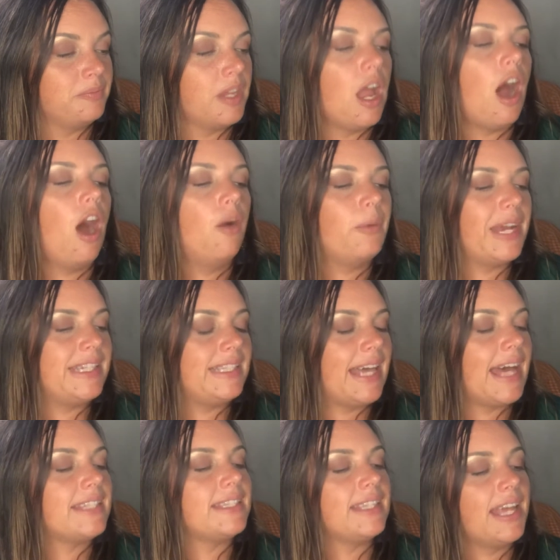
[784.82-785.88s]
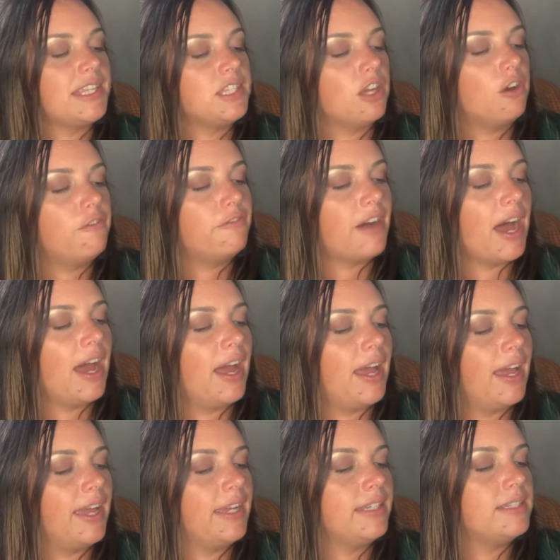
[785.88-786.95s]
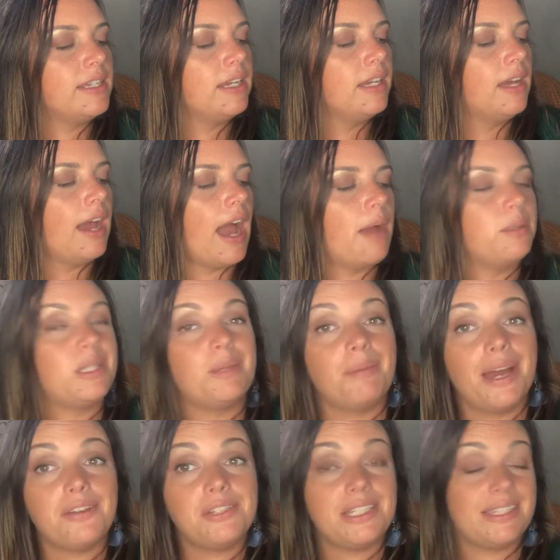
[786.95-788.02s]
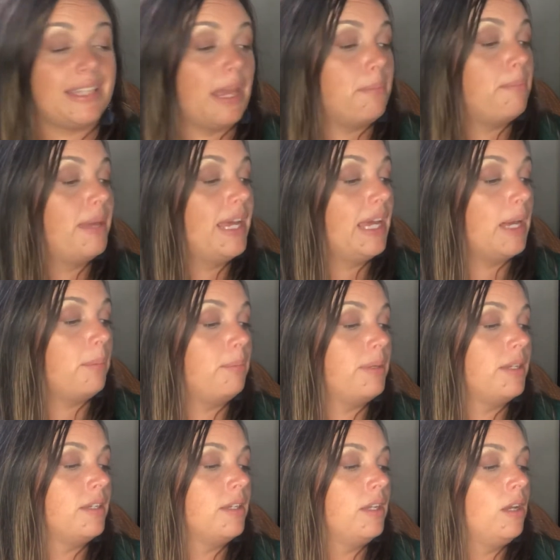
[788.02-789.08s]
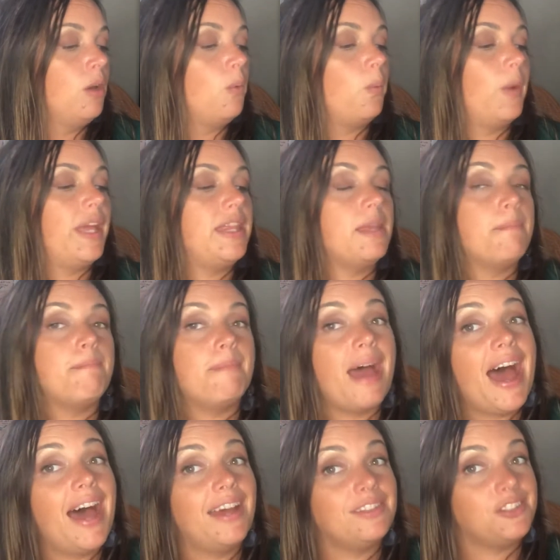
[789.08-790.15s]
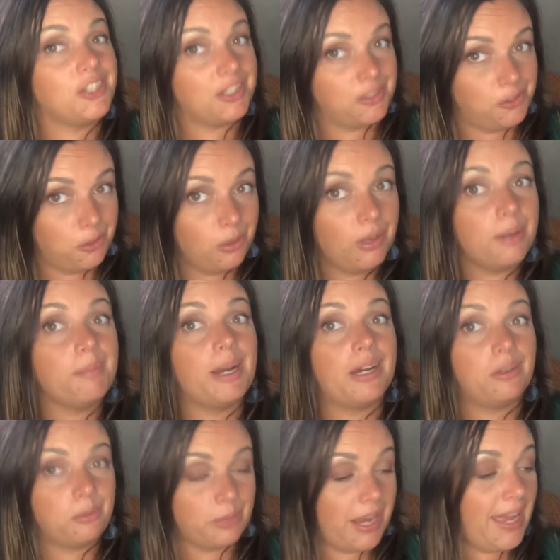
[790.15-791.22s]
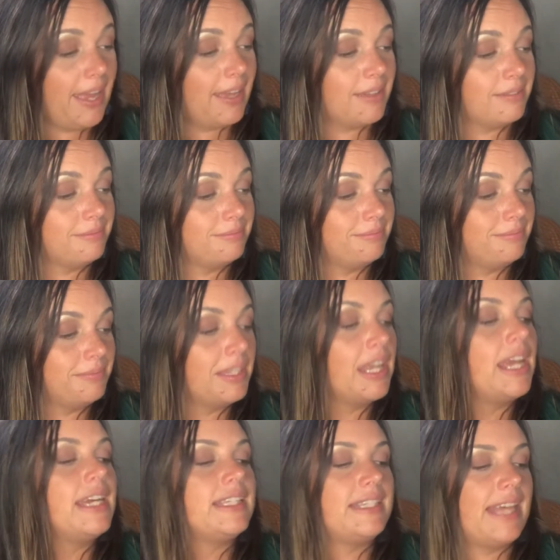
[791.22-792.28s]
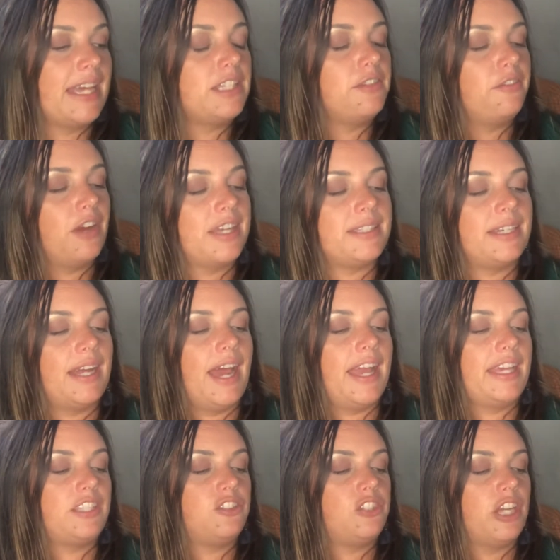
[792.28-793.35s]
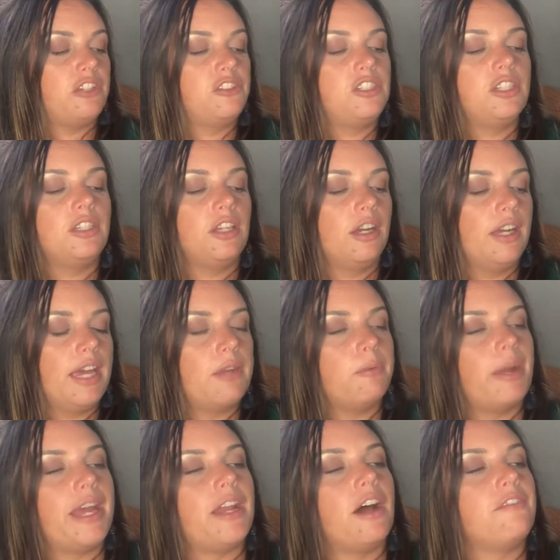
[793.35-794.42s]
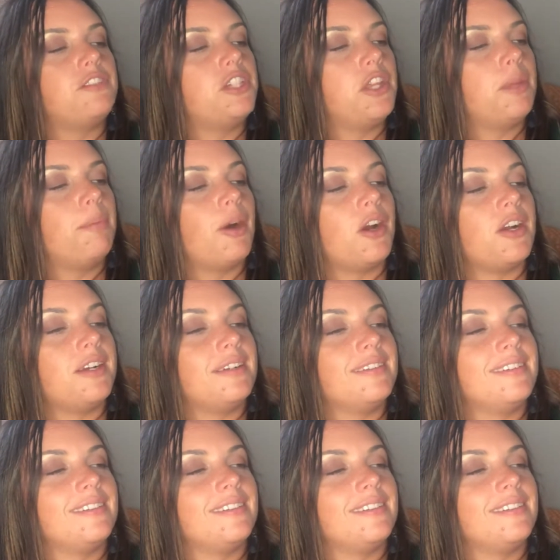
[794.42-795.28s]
All right, Sass, let's go find. I was about to say Pip when the magic doorbell rang. Sassafras and I exchanged a look and ran off to the barn.